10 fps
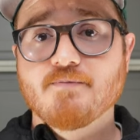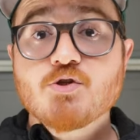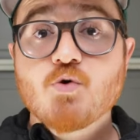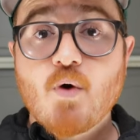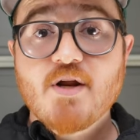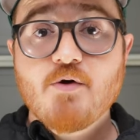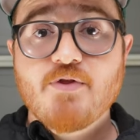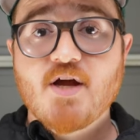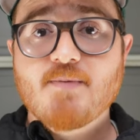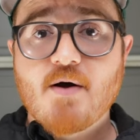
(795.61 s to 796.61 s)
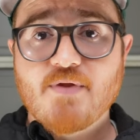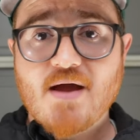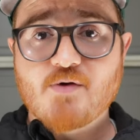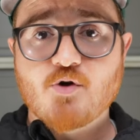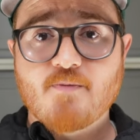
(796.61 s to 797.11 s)
So what do you think about the
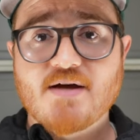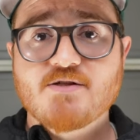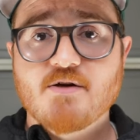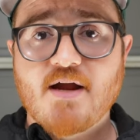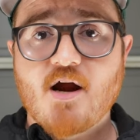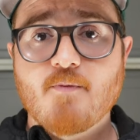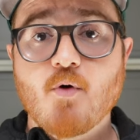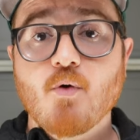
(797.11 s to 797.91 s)
Outdoor Master Caribou?